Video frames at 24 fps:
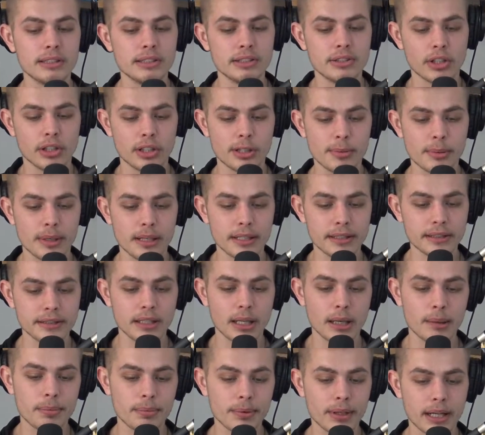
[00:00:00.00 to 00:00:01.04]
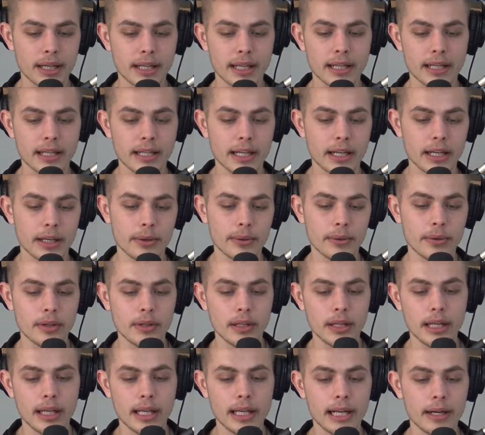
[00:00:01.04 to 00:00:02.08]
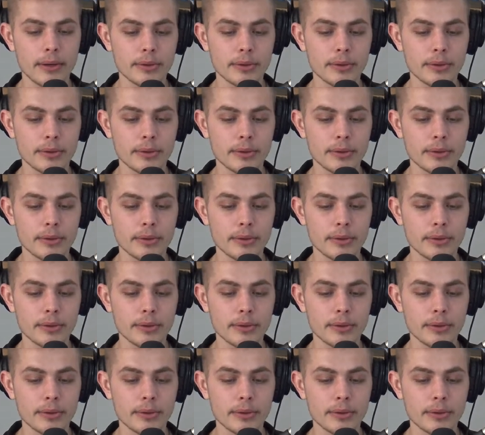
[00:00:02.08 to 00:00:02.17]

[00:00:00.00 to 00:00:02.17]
He talked about his upbringing and now and